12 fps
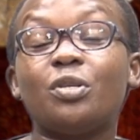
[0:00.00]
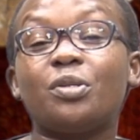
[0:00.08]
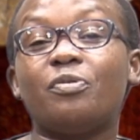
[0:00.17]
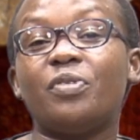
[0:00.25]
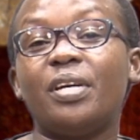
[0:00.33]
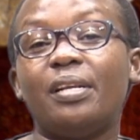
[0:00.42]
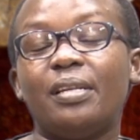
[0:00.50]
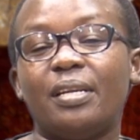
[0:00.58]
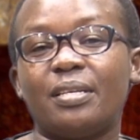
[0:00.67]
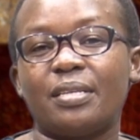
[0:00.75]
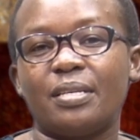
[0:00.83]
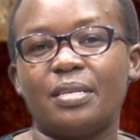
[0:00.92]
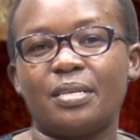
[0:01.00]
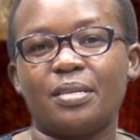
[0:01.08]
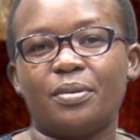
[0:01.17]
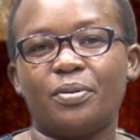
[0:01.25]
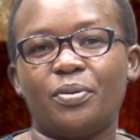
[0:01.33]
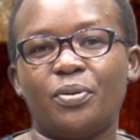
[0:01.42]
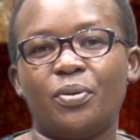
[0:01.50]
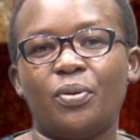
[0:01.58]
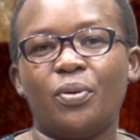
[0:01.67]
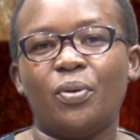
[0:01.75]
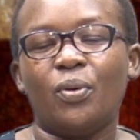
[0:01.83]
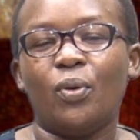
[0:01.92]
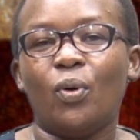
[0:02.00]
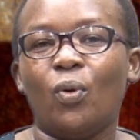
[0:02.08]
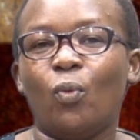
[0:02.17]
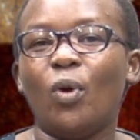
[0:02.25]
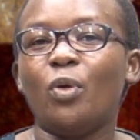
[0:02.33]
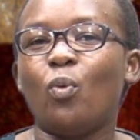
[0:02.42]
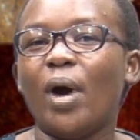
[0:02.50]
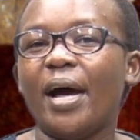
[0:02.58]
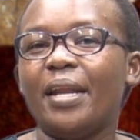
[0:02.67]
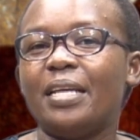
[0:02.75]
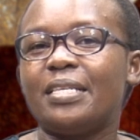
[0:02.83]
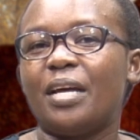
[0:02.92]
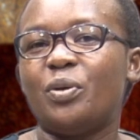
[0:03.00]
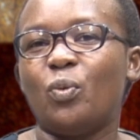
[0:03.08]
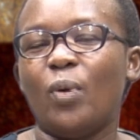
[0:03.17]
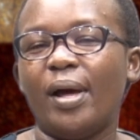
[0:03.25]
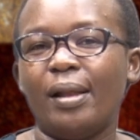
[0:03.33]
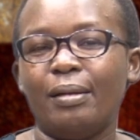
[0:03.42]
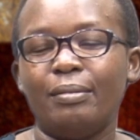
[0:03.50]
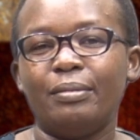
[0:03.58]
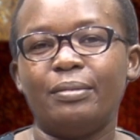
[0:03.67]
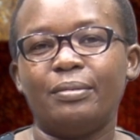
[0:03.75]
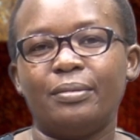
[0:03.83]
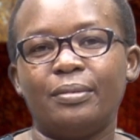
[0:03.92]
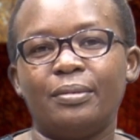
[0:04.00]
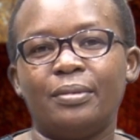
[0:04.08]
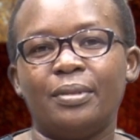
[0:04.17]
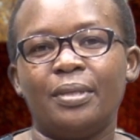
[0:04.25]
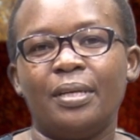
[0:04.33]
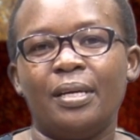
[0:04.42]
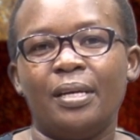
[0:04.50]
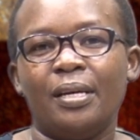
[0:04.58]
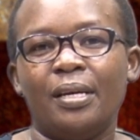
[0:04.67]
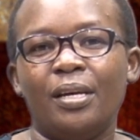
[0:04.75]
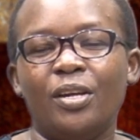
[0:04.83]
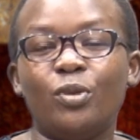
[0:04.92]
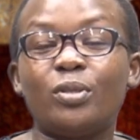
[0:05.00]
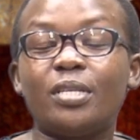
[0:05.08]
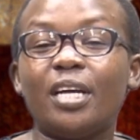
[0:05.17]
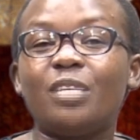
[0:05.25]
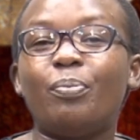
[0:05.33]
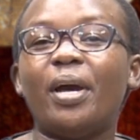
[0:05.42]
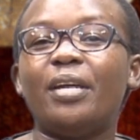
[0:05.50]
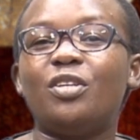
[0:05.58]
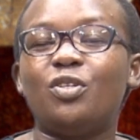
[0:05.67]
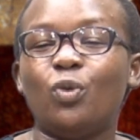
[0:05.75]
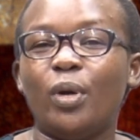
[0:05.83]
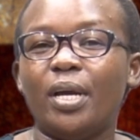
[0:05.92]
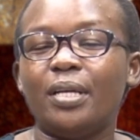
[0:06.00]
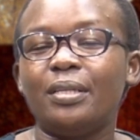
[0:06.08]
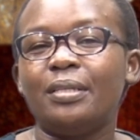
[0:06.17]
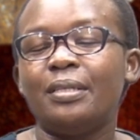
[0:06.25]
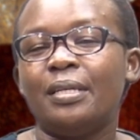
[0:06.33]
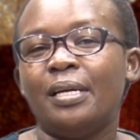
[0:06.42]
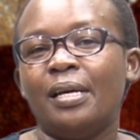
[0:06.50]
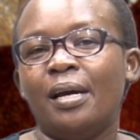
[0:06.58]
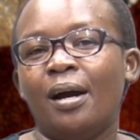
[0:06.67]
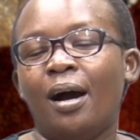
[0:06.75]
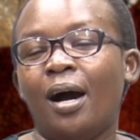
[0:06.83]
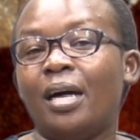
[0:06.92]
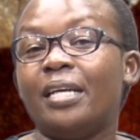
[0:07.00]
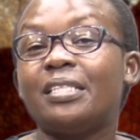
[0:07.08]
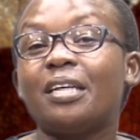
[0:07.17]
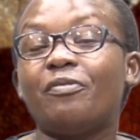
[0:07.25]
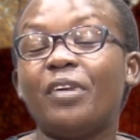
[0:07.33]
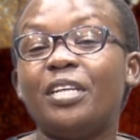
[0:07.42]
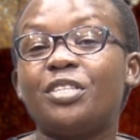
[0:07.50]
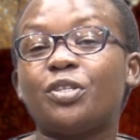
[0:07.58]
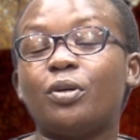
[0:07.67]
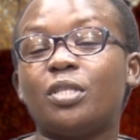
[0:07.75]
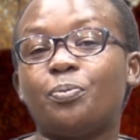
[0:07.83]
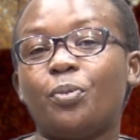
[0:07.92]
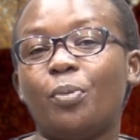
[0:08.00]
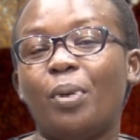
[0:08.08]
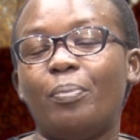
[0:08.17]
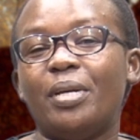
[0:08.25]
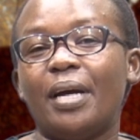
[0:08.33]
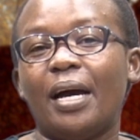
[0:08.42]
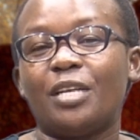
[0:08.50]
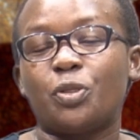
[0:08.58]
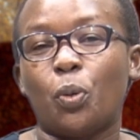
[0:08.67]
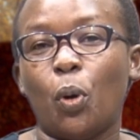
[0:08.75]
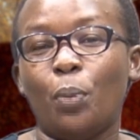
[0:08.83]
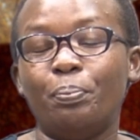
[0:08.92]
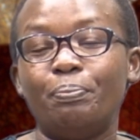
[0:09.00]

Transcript: of illnesses. When one is unwell, you start by doing interventions probably at home,